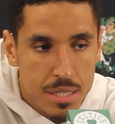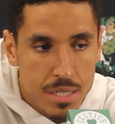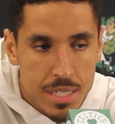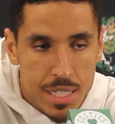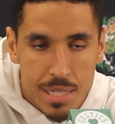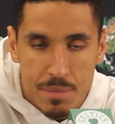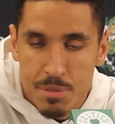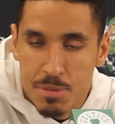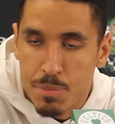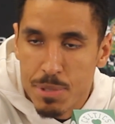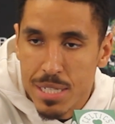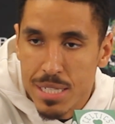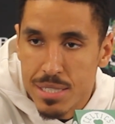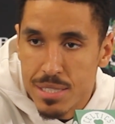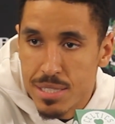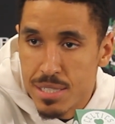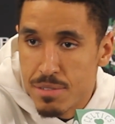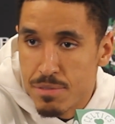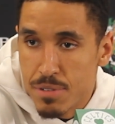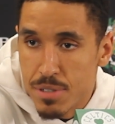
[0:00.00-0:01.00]
Teams play
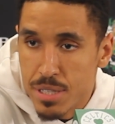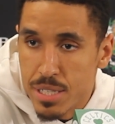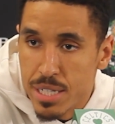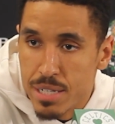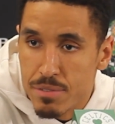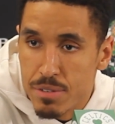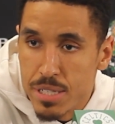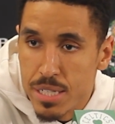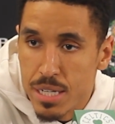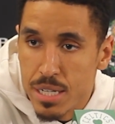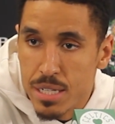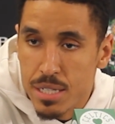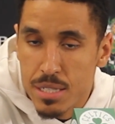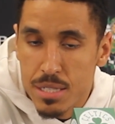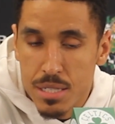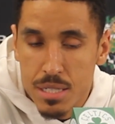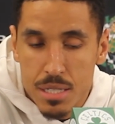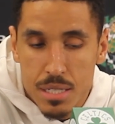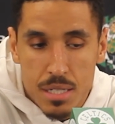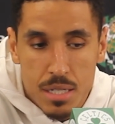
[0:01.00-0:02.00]
us differently every night.
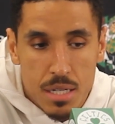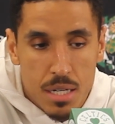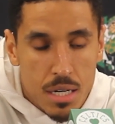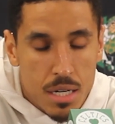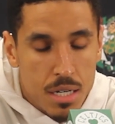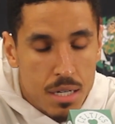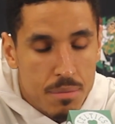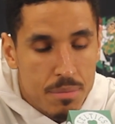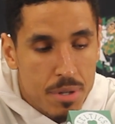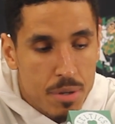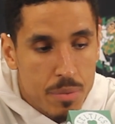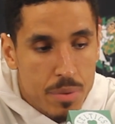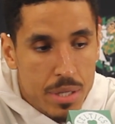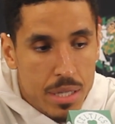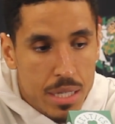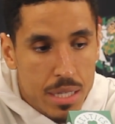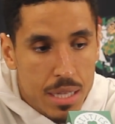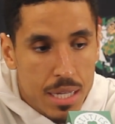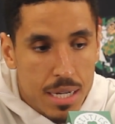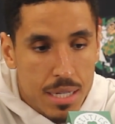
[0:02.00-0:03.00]
Um, they're
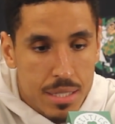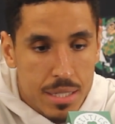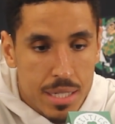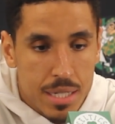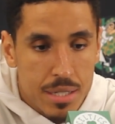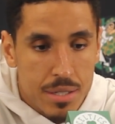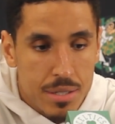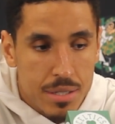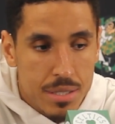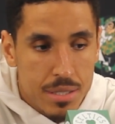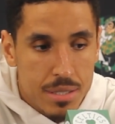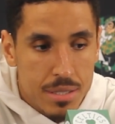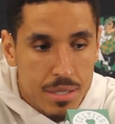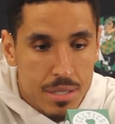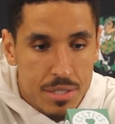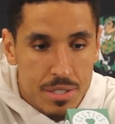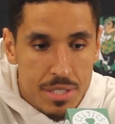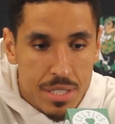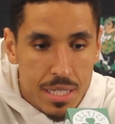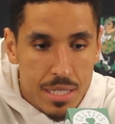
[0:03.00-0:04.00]
really locked in on,
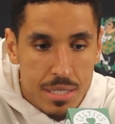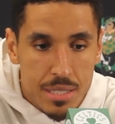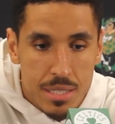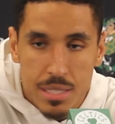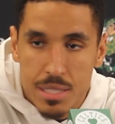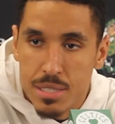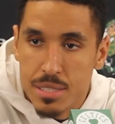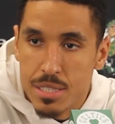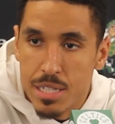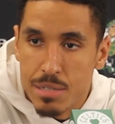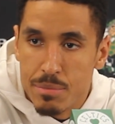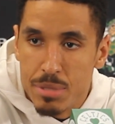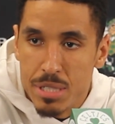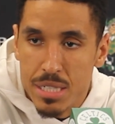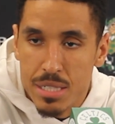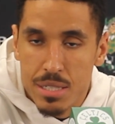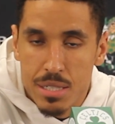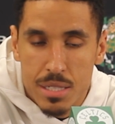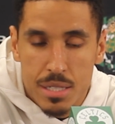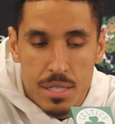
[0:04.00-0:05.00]
on JT and
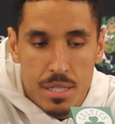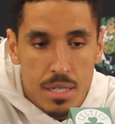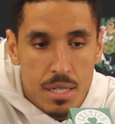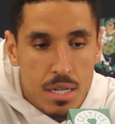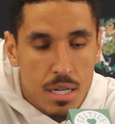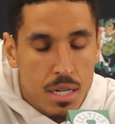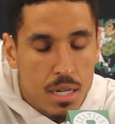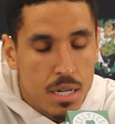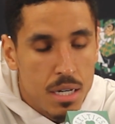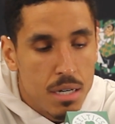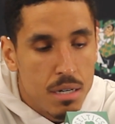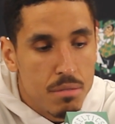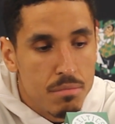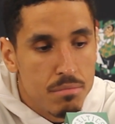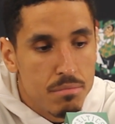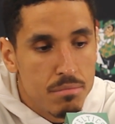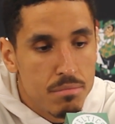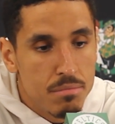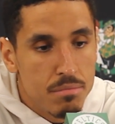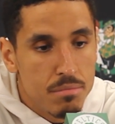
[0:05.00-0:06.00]
JB.
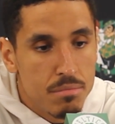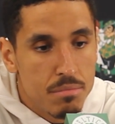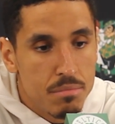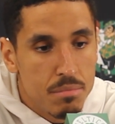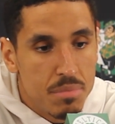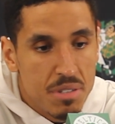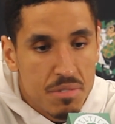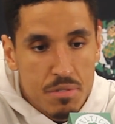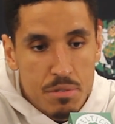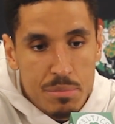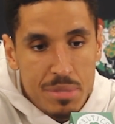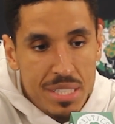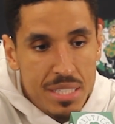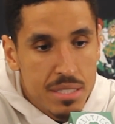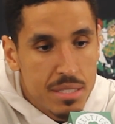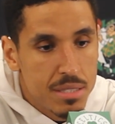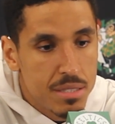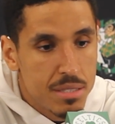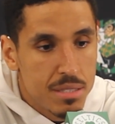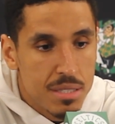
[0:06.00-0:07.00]
Um, but for me,
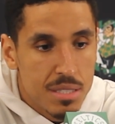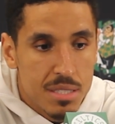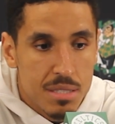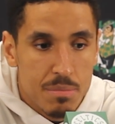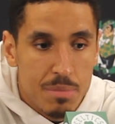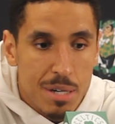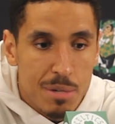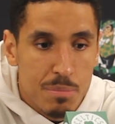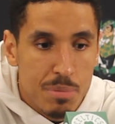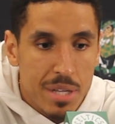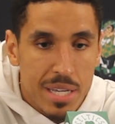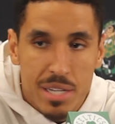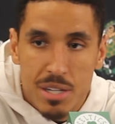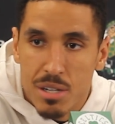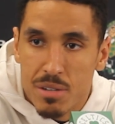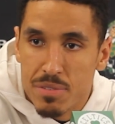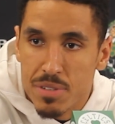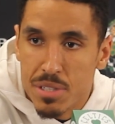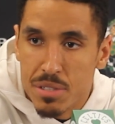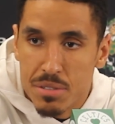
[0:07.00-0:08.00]
it's it's about playing
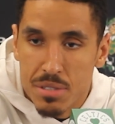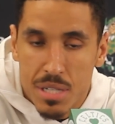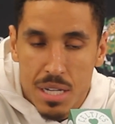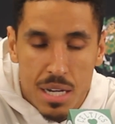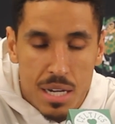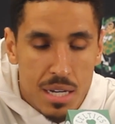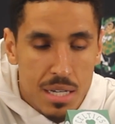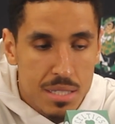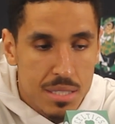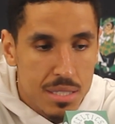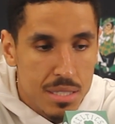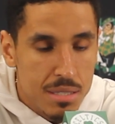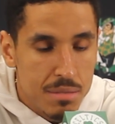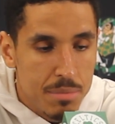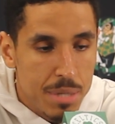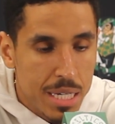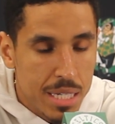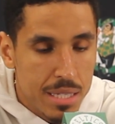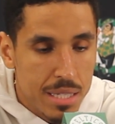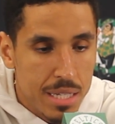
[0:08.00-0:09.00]
off of those guys
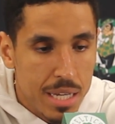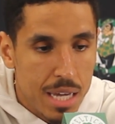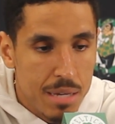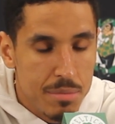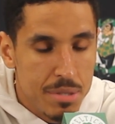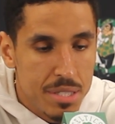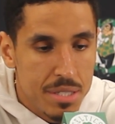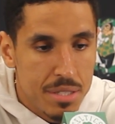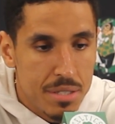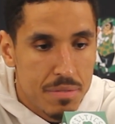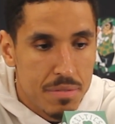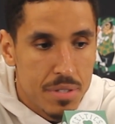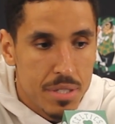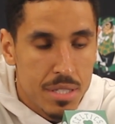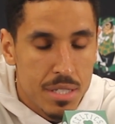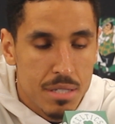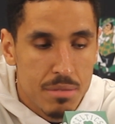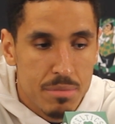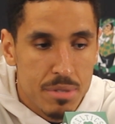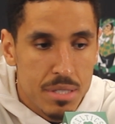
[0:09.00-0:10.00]
and making the game easier for
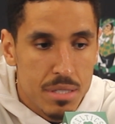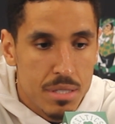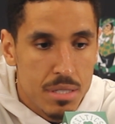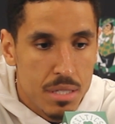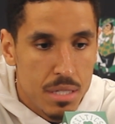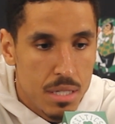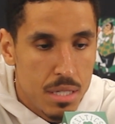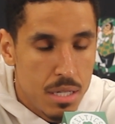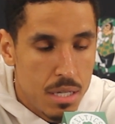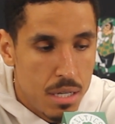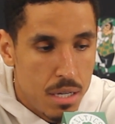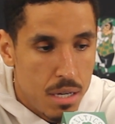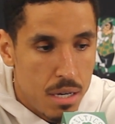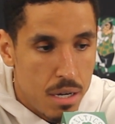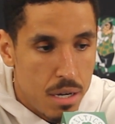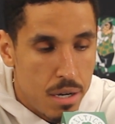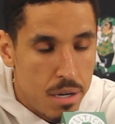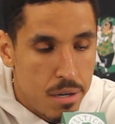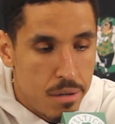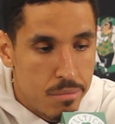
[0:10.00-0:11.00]
them, and
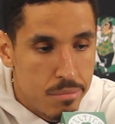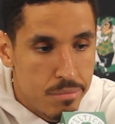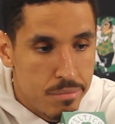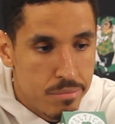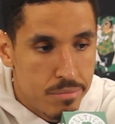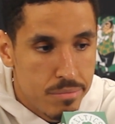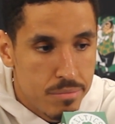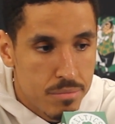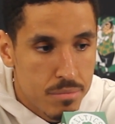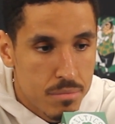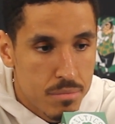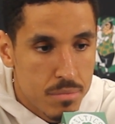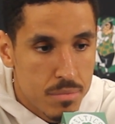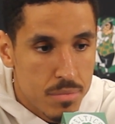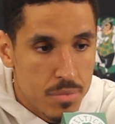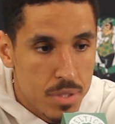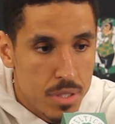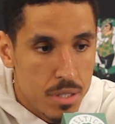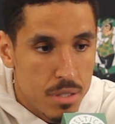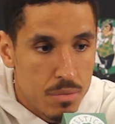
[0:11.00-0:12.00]
um,
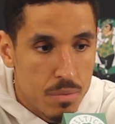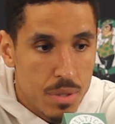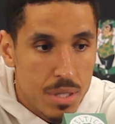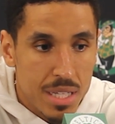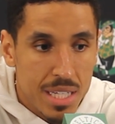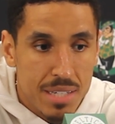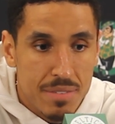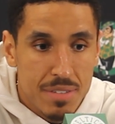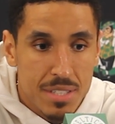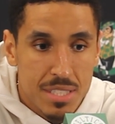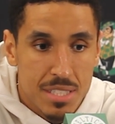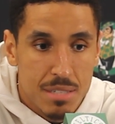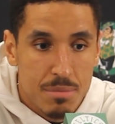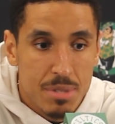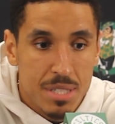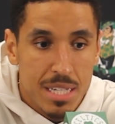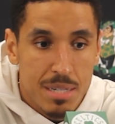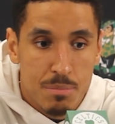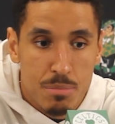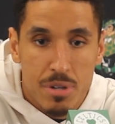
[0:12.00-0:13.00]
you know, relieving
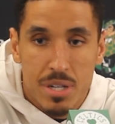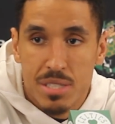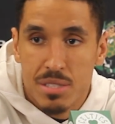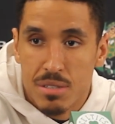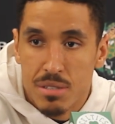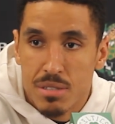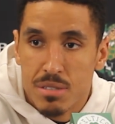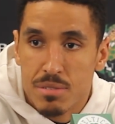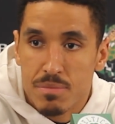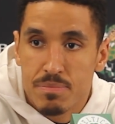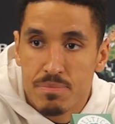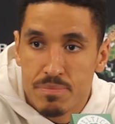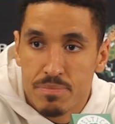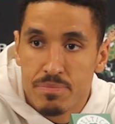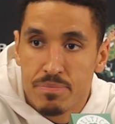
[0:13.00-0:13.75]
some of that pressure on them.